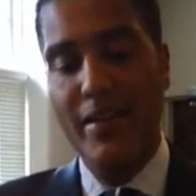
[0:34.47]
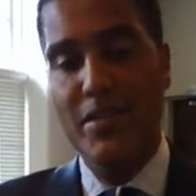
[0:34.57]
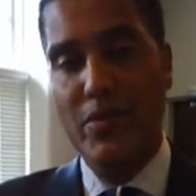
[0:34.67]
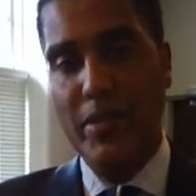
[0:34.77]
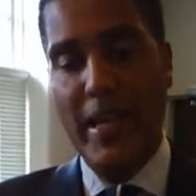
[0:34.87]

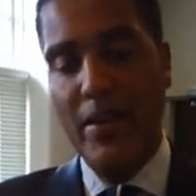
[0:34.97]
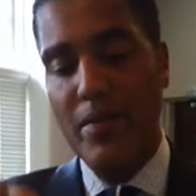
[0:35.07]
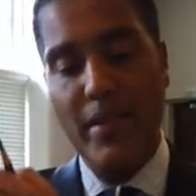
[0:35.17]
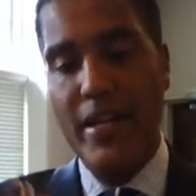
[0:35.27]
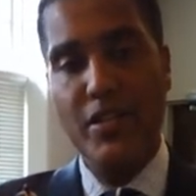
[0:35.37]
So when they,
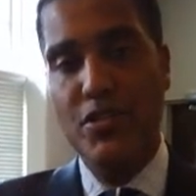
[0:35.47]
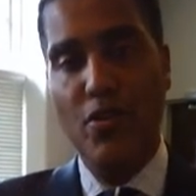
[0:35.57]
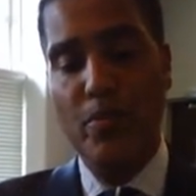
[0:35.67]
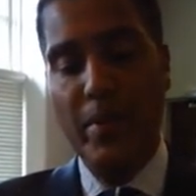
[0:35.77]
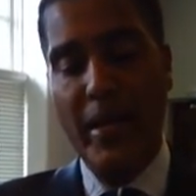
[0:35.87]
they just
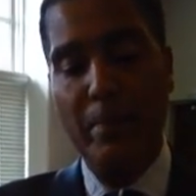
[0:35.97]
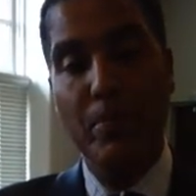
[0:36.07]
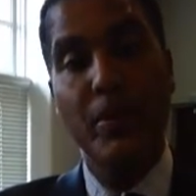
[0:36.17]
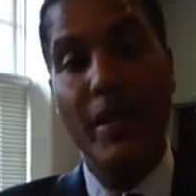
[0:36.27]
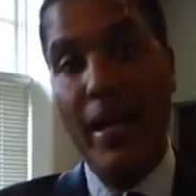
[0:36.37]
don't mean
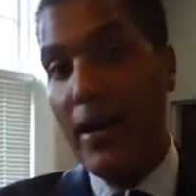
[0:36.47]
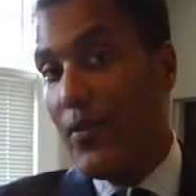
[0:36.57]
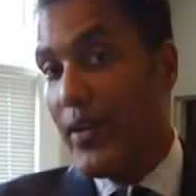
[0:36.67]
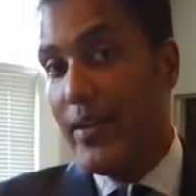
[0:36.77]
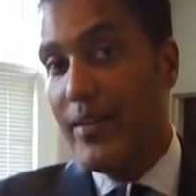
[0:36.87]
put
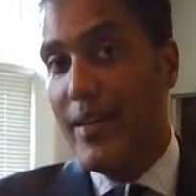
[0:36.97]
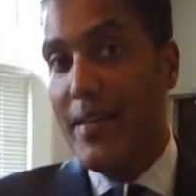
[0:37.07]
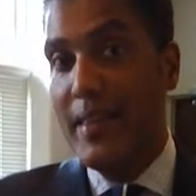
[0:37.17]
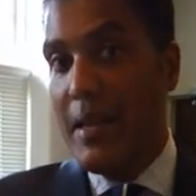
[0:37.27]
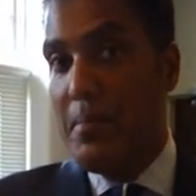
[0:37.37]
hair in,
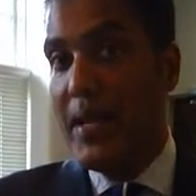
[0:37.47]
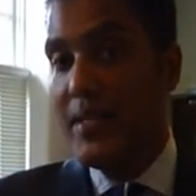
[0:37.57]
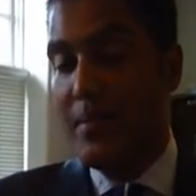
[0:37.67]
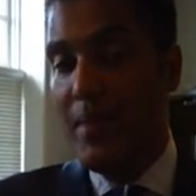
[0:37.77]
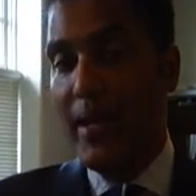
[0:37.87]
they mean
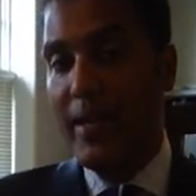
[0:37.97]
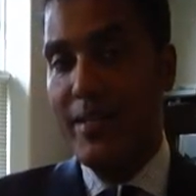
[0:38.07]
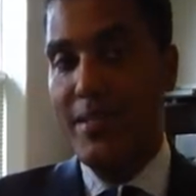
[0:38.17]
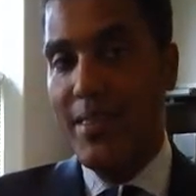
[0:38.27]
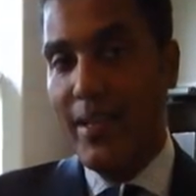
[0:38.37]
to make it
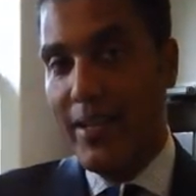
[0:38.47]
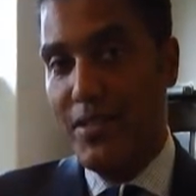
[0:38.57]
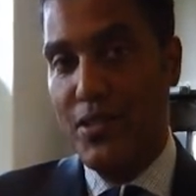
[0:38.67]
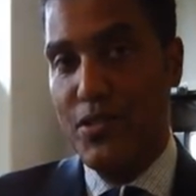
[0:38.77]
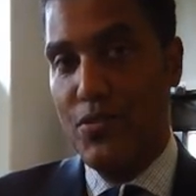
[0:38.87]
as thick
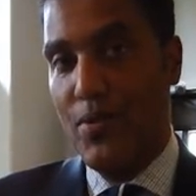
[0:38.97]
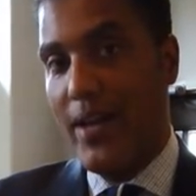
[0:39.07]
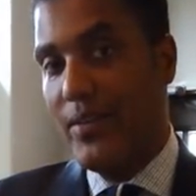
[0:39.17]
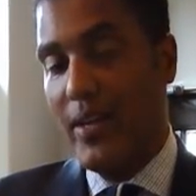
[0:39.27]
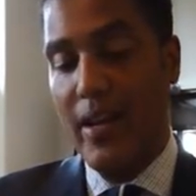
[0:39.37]
as the
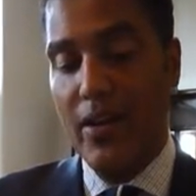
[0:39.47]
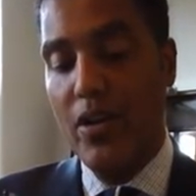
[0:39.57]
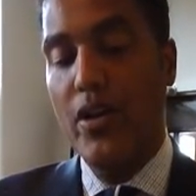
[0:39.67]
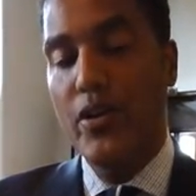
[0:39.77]
surrounding hair.